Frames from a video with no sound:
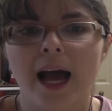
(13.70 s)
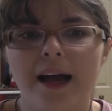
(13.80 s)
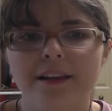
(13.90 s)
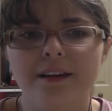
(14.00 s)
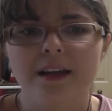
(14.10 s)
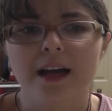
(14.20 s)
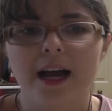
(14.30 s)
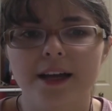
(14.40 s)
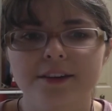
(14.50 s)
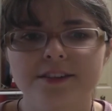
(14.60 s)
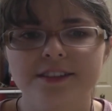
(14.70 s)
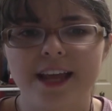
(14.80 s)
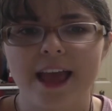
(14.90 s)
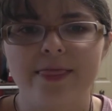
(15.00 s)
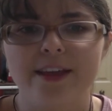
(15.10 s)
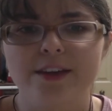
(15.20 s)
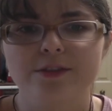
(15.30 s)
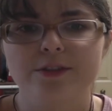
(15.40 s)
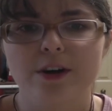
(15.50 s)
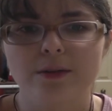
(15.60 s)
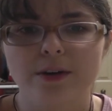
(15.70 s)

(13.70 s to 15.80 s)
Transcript: I understand that you don't